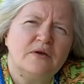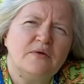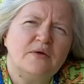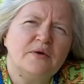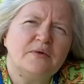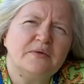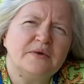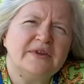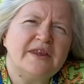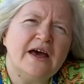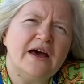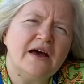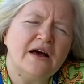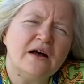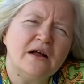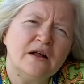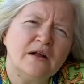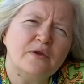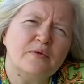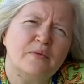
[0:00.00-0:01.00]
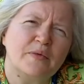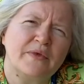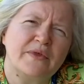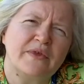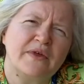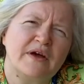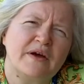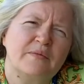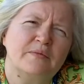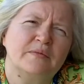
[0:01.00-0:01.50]
We would help
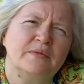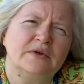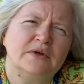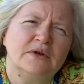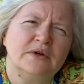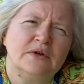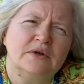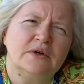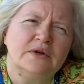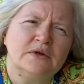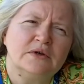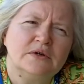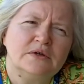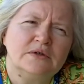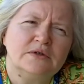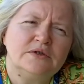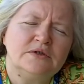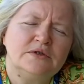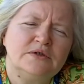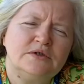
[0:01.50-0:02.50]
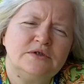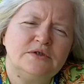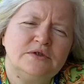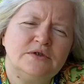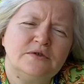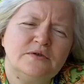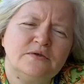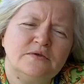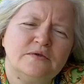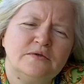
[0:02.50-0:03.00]
them
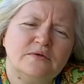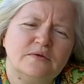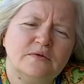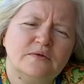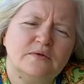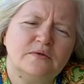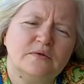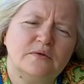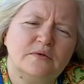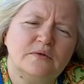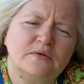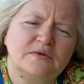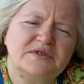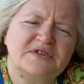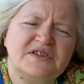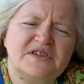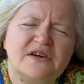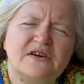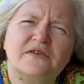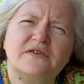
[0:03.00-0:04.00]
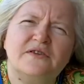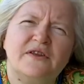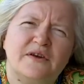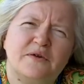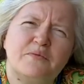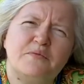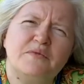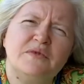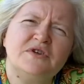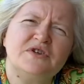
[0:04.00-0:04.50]
to start
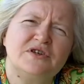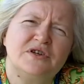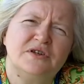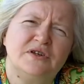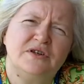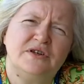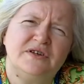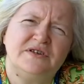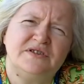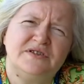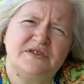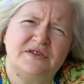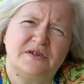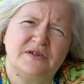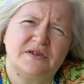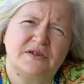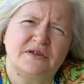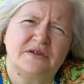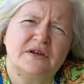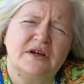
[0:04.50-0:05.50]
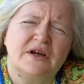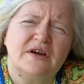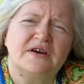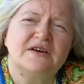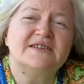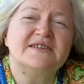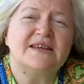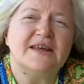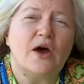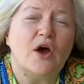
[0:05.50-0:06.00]
their mission easier,
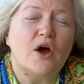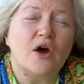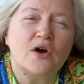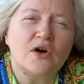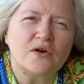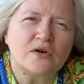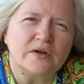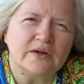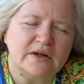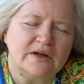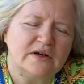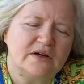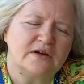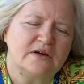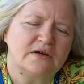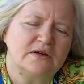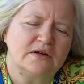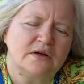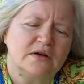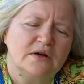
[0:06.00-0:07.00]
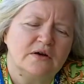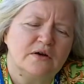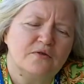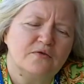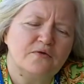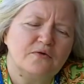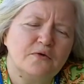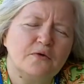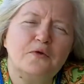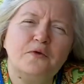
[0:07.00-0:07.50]
earlier,
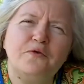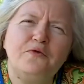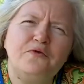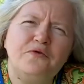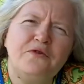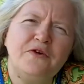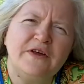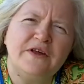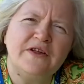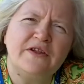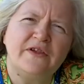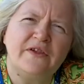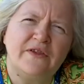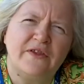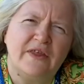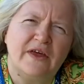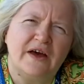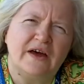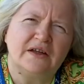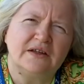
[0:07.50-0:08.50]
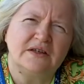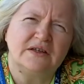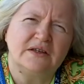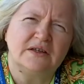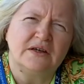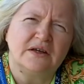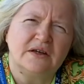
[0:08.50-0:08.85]
fulfill that